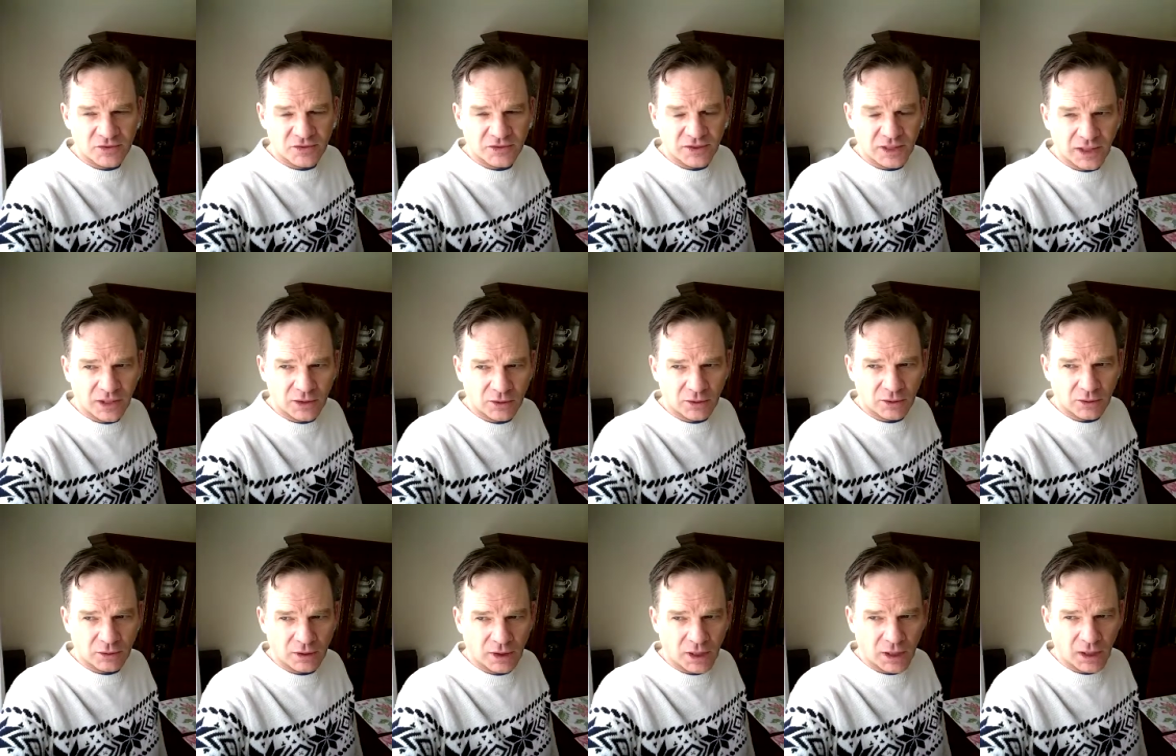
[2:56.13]
the
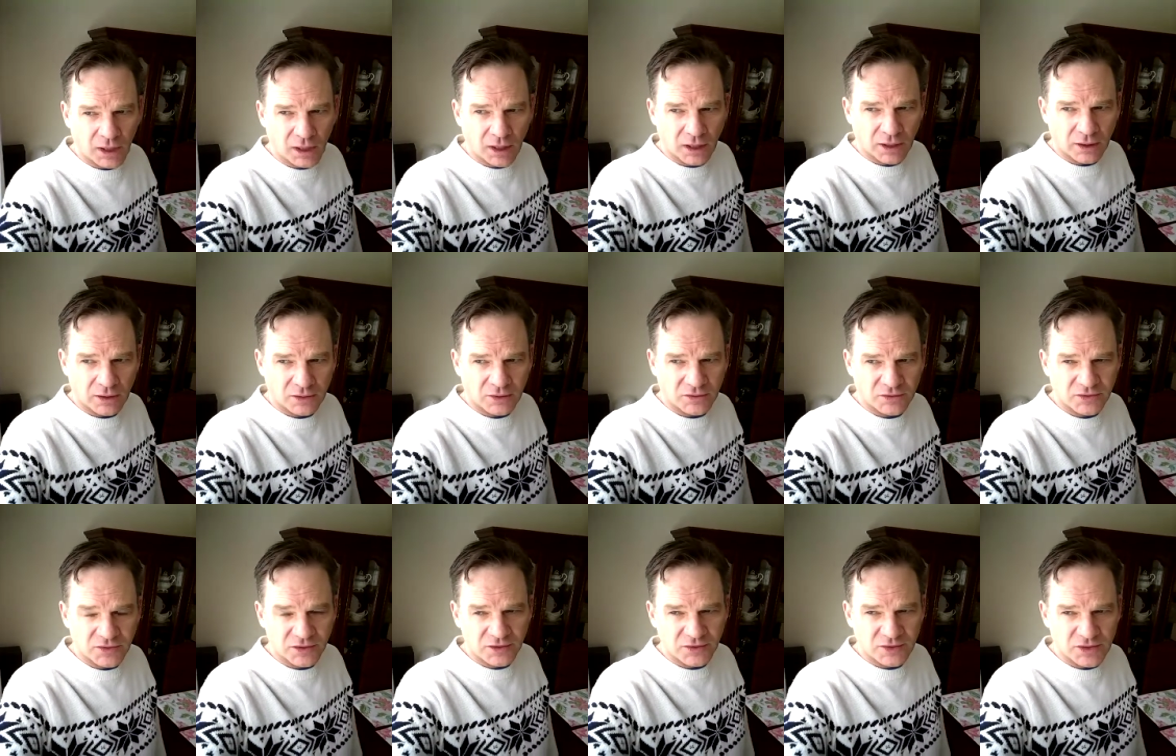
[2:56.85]
tarot
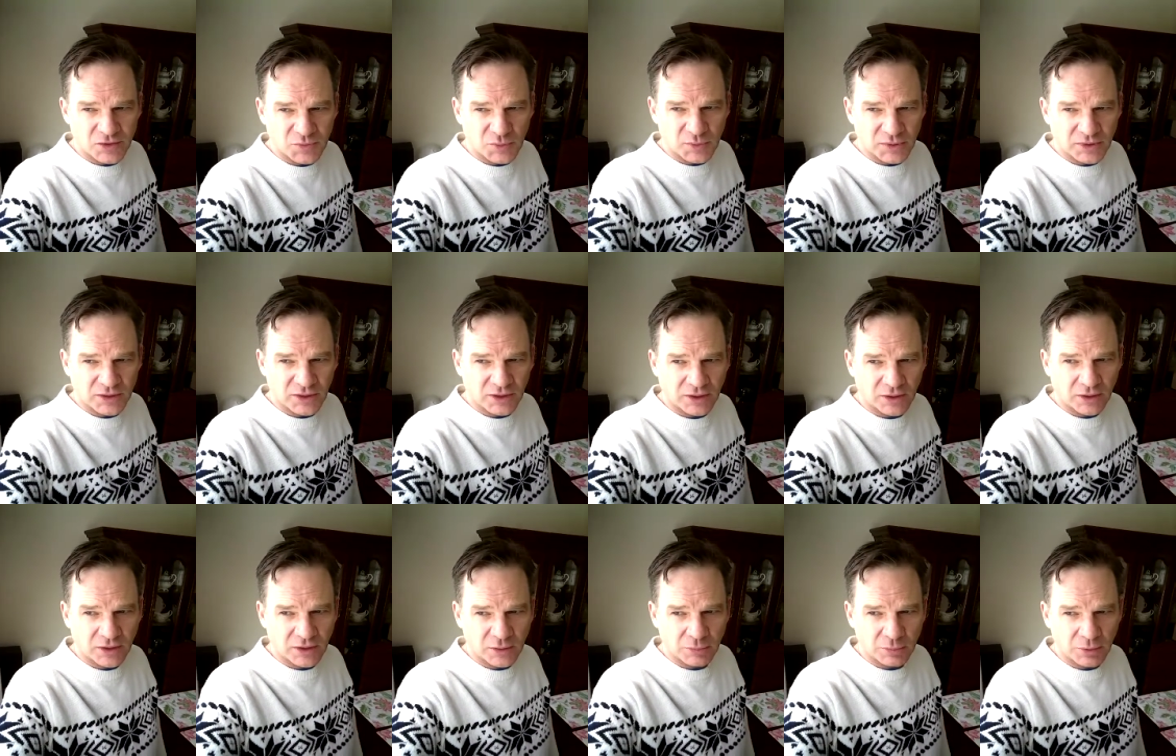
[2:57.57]
cards, that this
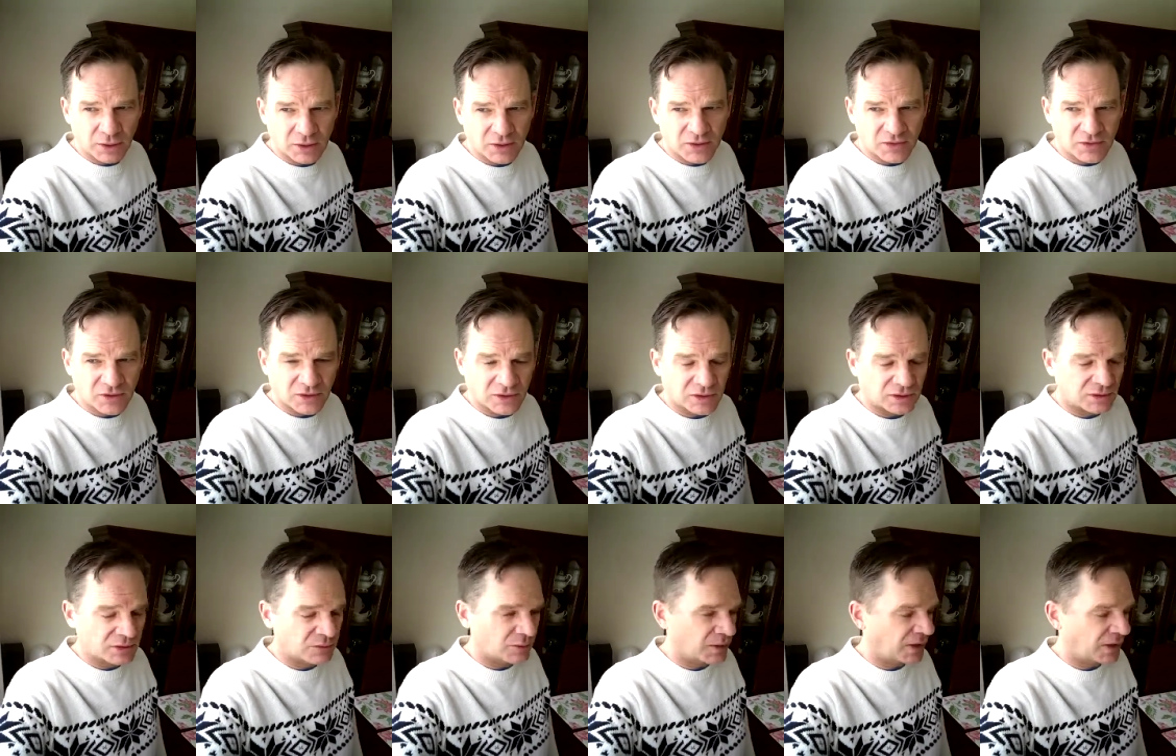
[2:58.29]
particular person